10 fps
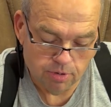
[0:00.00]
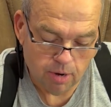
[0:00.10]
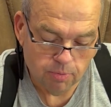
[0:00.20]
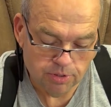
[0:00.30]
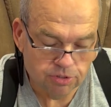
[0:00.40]
I
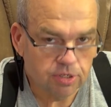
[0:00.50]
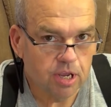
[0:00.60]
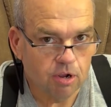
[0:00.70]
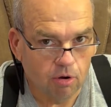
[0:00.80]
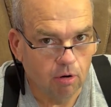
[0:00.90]
wouldn't
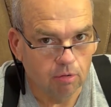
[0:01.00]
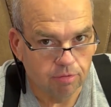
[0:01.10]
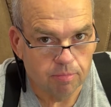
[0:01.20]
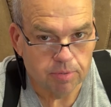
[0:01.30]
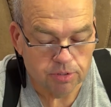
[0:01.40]
say all of
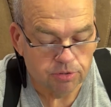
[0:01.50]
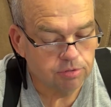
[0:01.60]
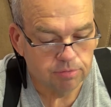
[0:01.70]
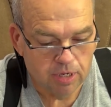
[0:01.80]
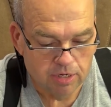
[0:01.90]
them, because
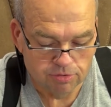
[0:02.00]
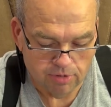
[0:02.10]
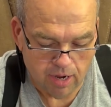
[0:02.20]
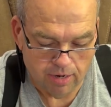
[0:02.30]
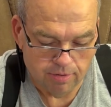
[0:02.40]
it is
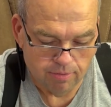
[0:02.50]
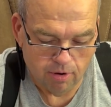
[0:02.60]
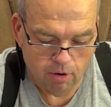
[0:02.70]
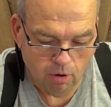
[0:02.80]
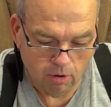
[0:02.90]
not
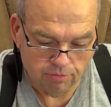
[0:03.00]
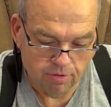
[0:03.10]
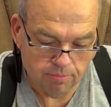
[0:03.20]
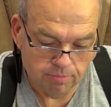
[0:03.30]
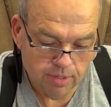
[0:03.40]
all of
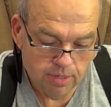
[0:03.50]
them